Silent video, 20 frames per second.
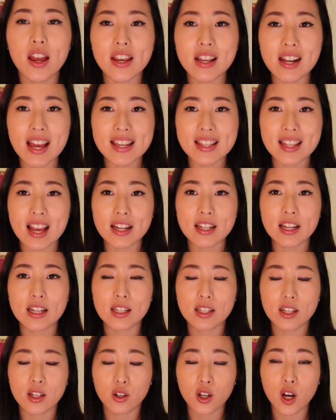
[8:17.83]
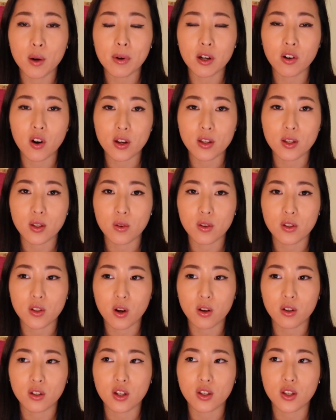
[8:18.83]
you're less likely to come across those
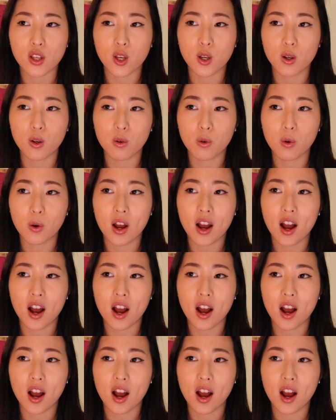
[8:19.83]
doctors who